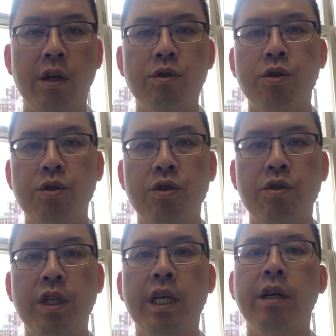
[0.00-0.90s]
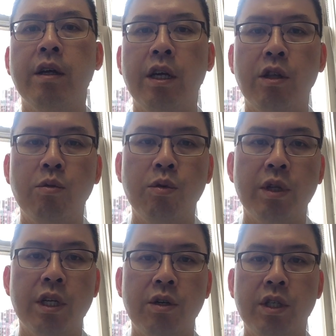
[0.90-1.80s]
ankle surgery in the
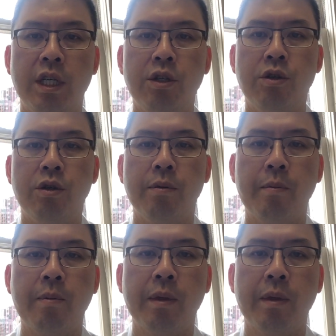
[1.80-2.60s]
Wound Care Center.